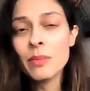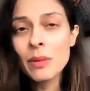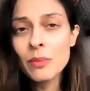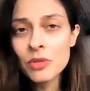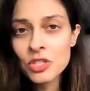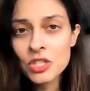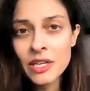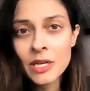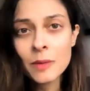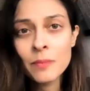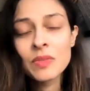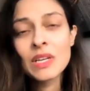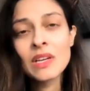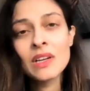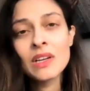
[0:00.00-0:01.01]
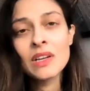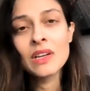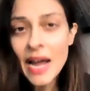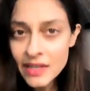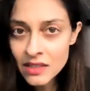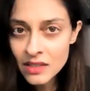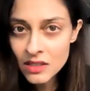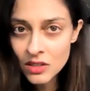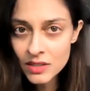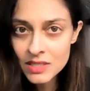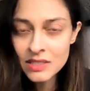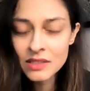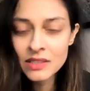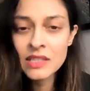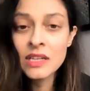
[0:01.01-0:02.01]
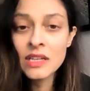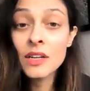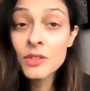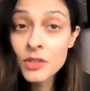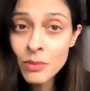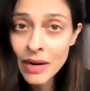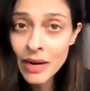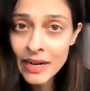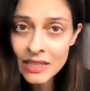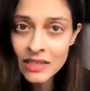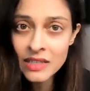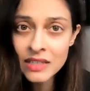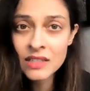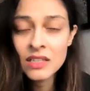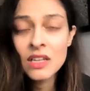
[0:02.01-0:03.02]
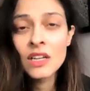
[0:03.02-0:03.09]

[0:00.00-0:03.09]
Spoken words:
membership, attacking it constantly, undermining it,